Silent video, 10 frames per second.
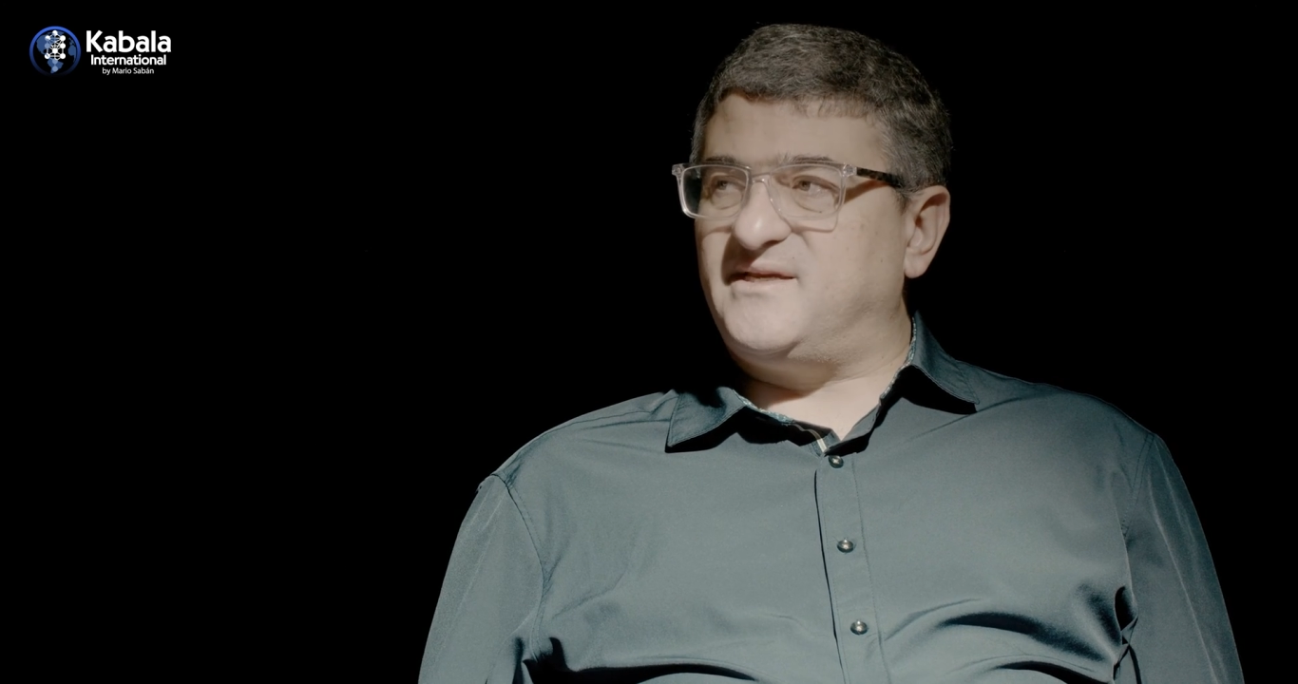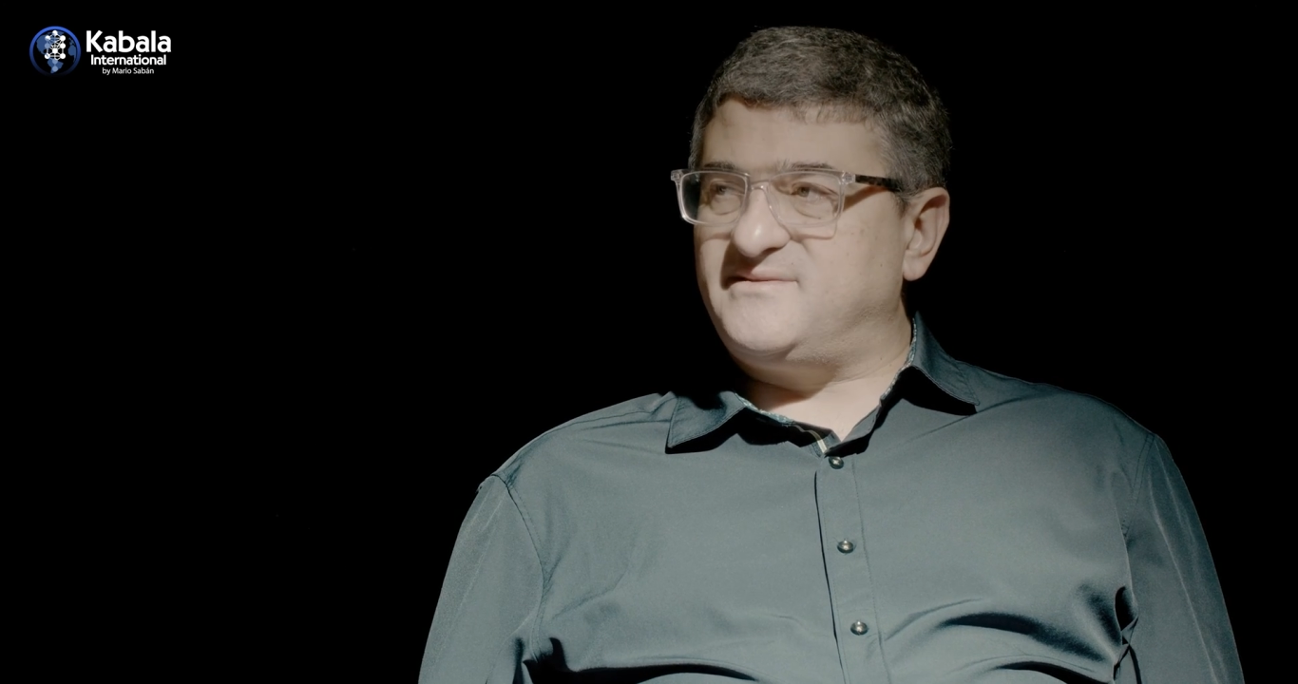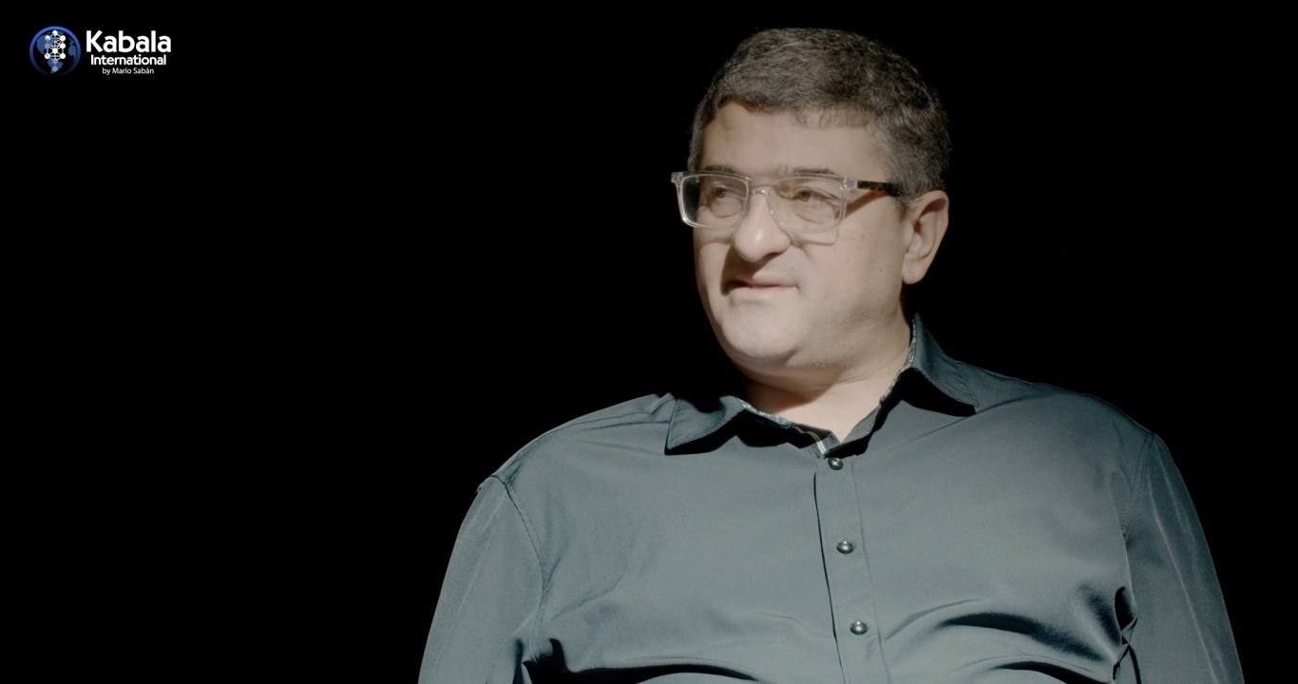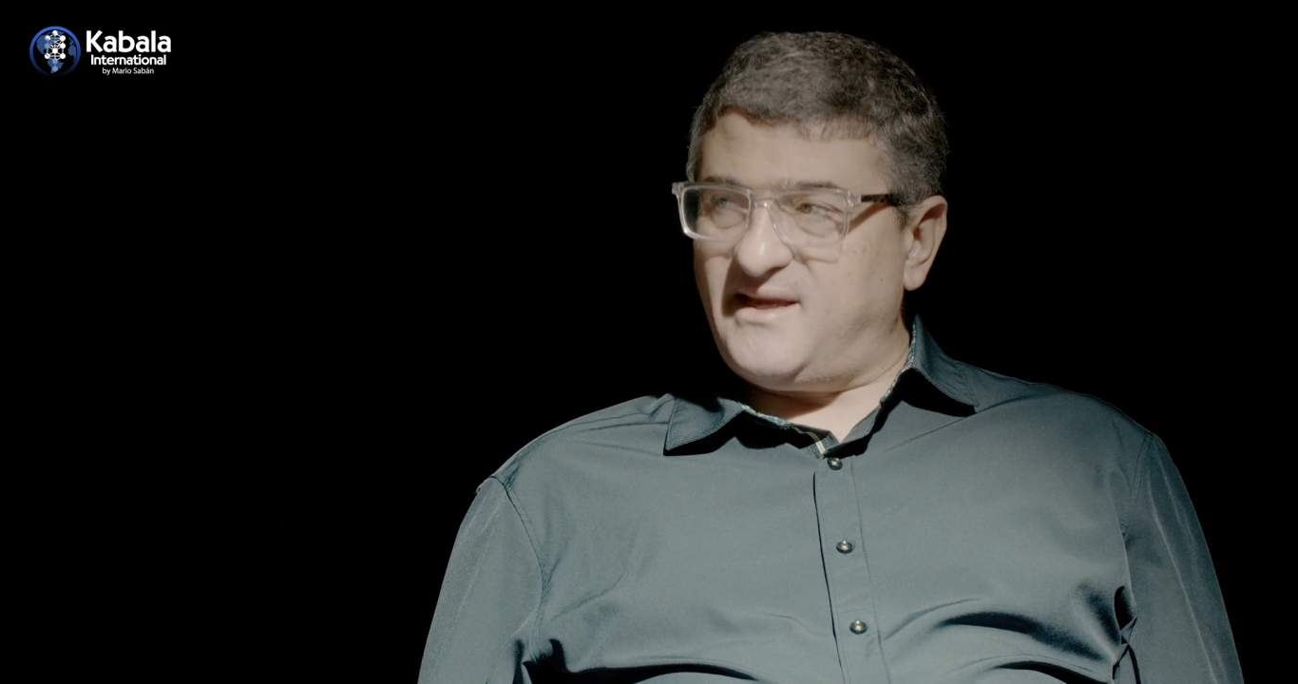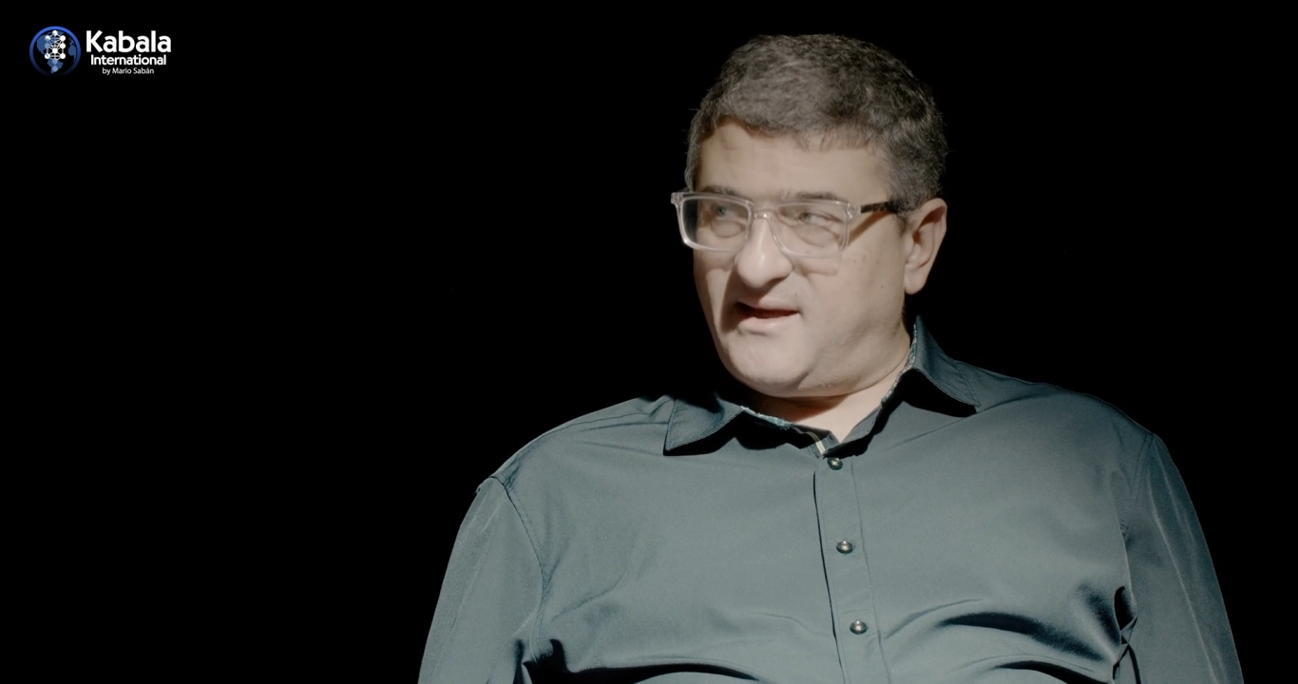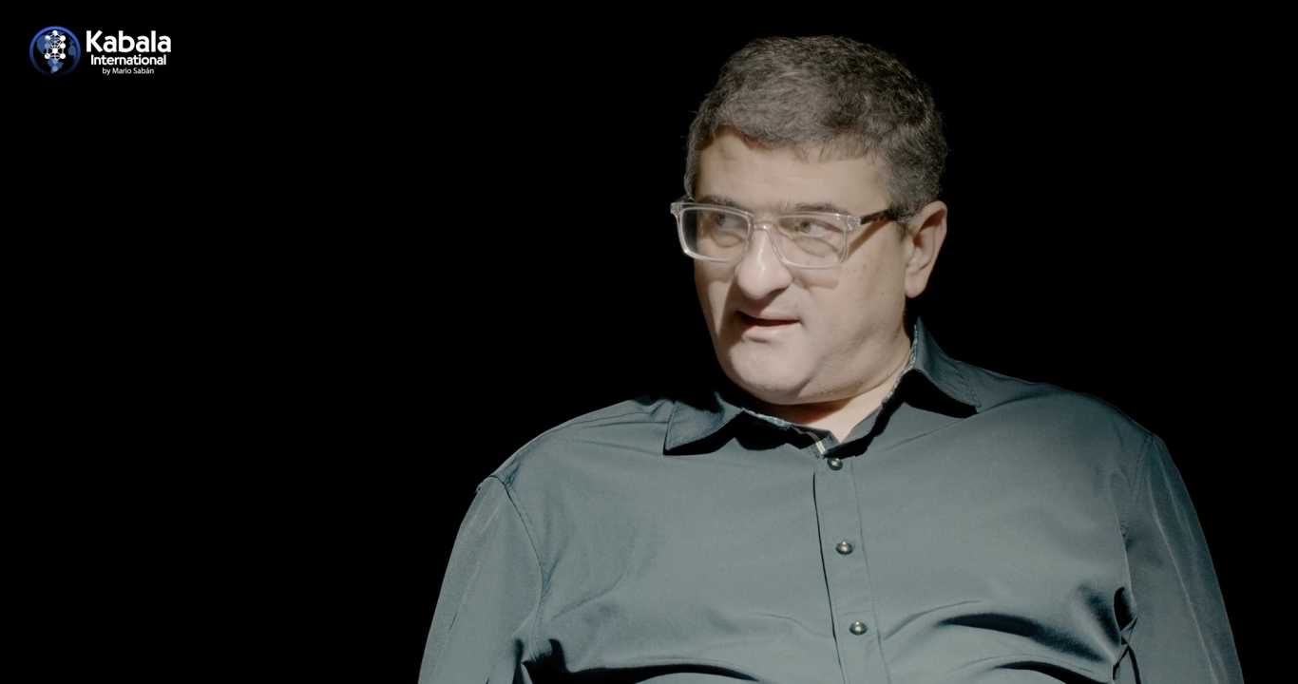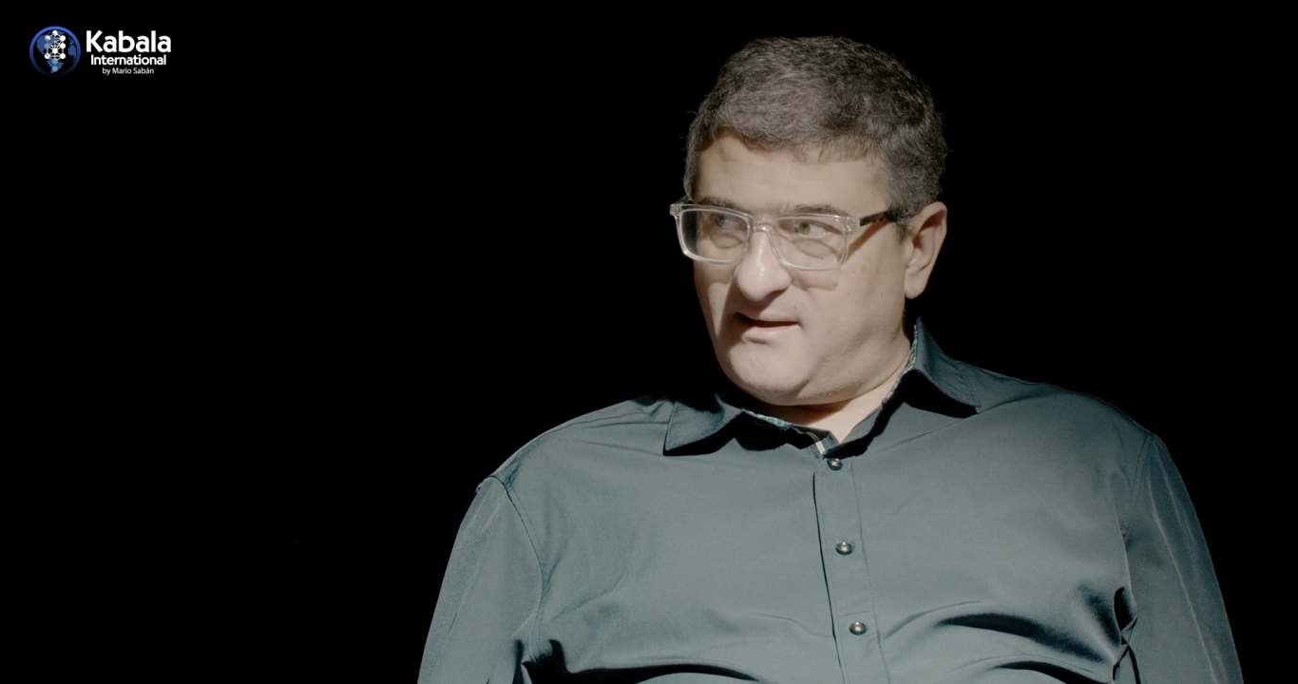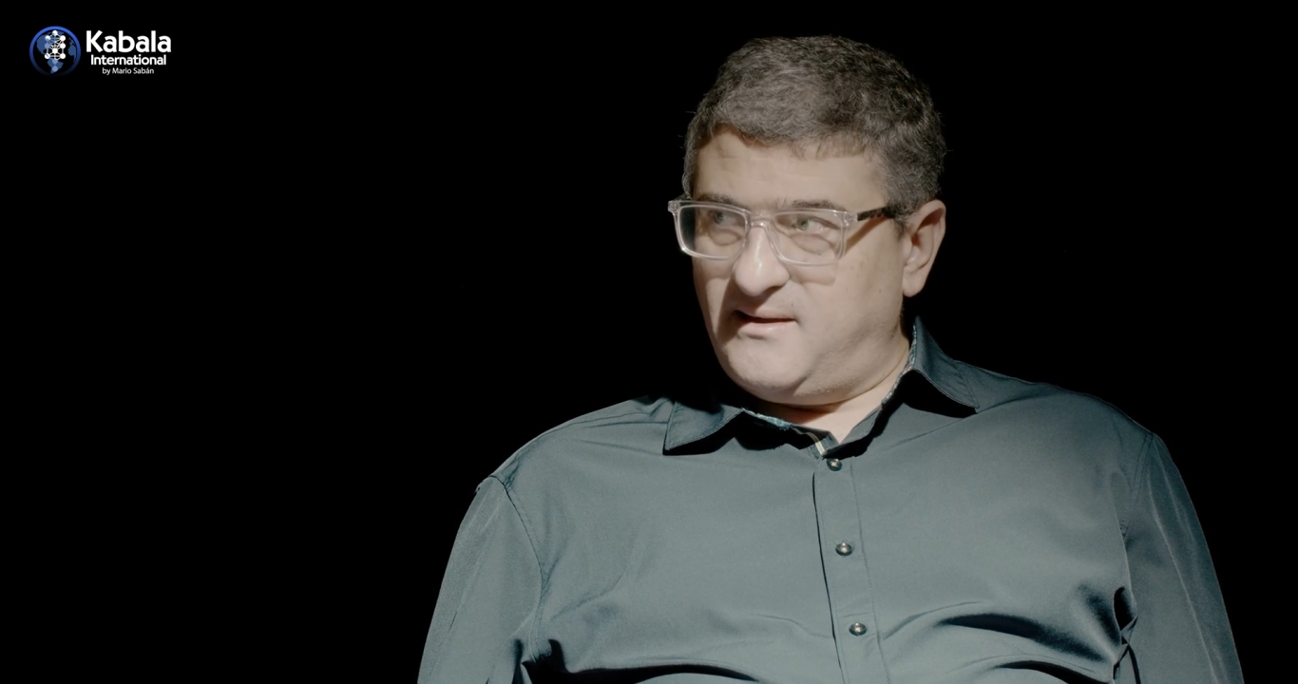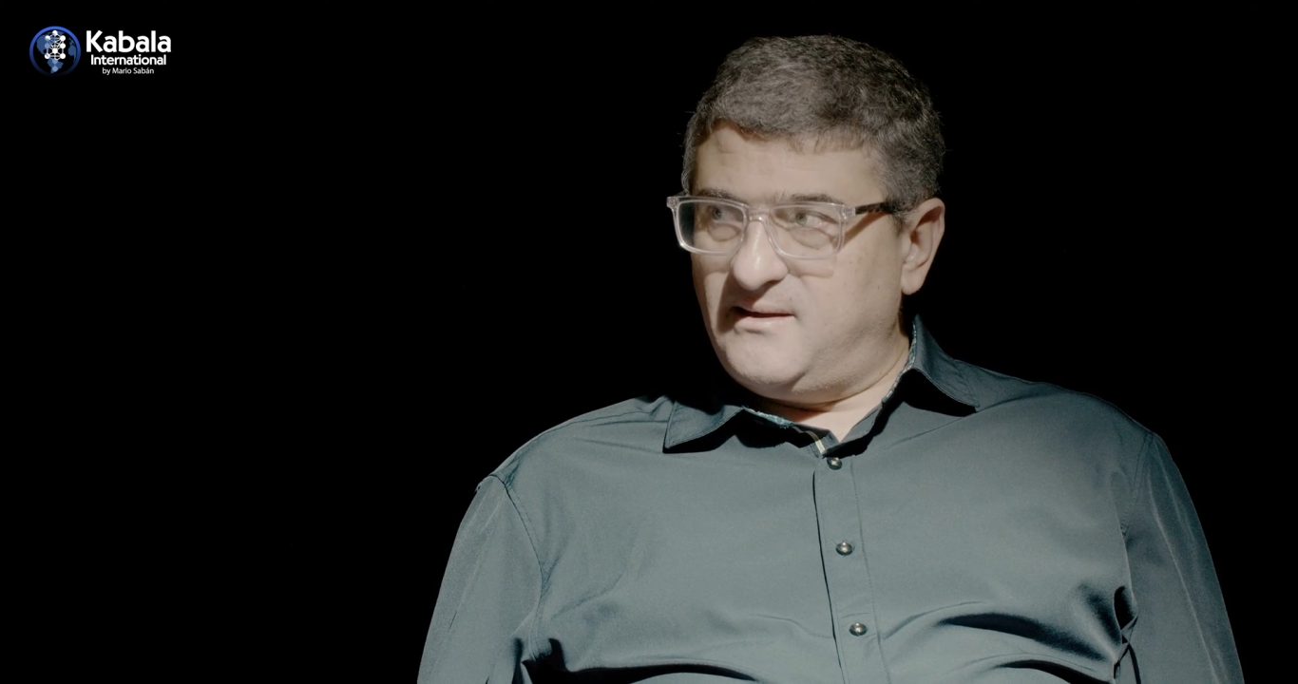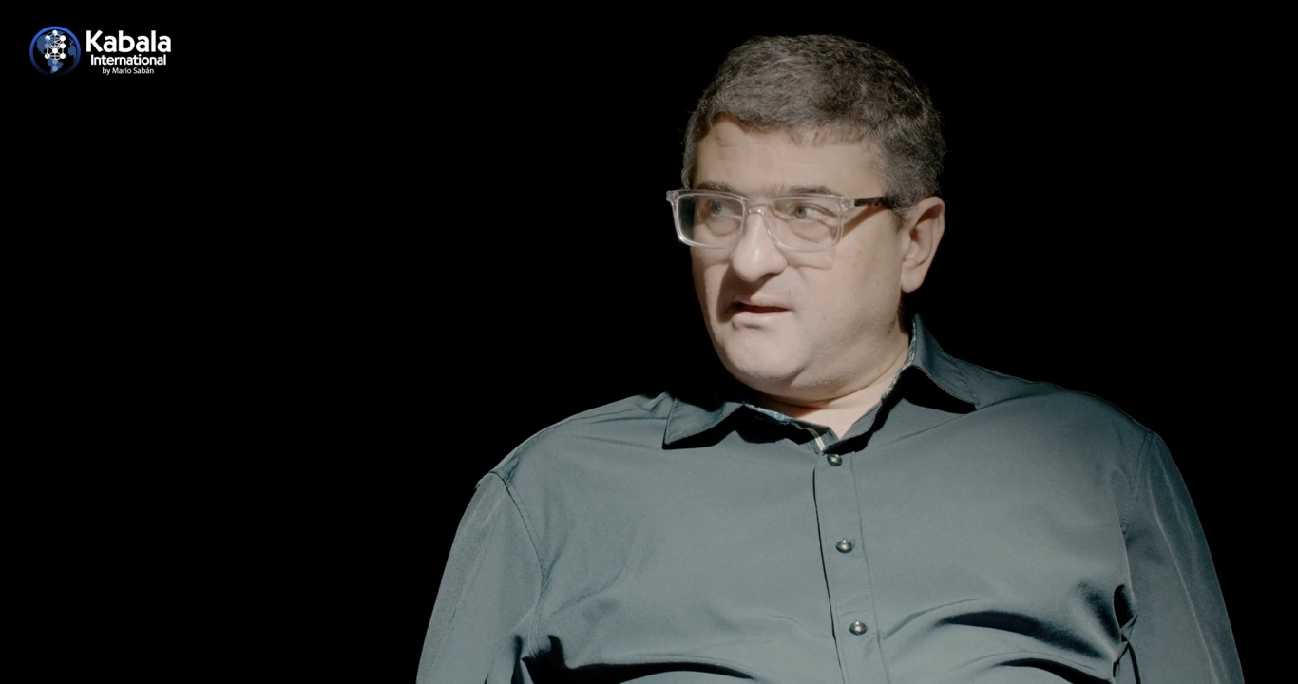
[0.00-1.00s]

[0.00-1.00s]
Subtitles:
it is of one's